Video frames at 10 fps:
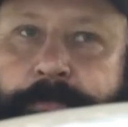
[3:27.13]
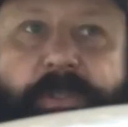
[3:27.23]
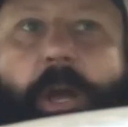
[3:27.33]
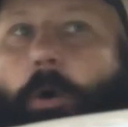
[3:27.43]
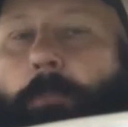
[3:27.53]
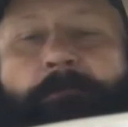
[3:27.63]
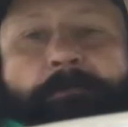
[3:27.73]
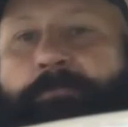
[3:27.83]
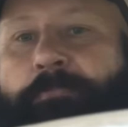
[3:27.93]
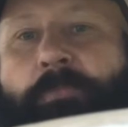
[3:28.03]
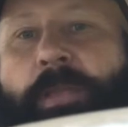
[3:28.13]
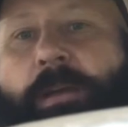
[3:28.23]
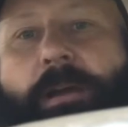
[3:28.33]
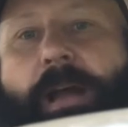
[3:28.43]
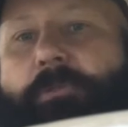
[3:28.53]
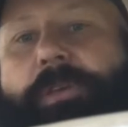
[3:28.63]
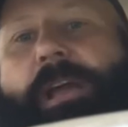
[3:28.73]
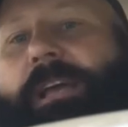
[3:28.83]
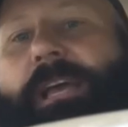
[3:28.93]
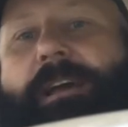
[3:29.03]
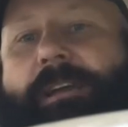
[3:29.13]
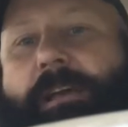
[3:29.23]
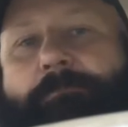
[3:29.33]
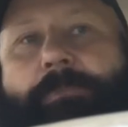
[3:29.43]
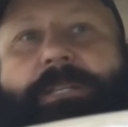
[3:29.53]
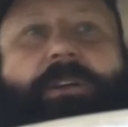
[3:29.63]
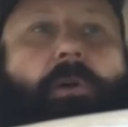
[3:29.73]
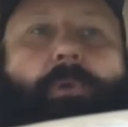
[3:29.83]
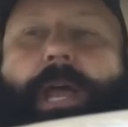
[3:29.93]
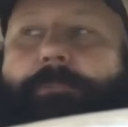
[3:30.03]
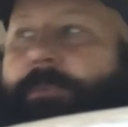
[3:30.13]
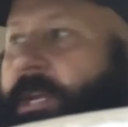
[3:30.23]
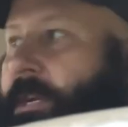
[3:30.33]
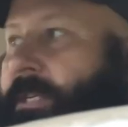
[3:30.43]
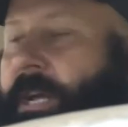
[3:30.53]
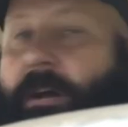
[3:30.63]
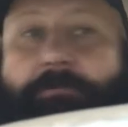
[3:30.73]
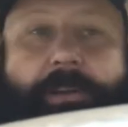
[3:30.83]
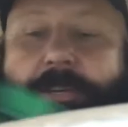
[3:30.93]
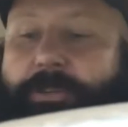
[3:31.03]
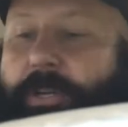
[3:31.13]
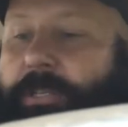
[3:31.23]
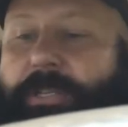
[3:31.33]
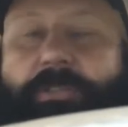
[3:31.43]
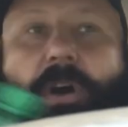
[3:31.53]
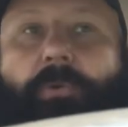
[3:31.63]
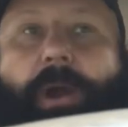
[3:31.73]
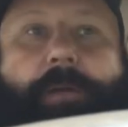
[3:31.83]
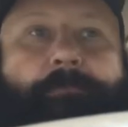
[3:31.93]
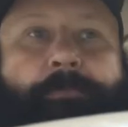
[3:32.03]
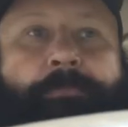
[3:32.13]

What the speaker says: No. I don't think I get it again. It's all right. Like I say, I'll finish this. It's all right.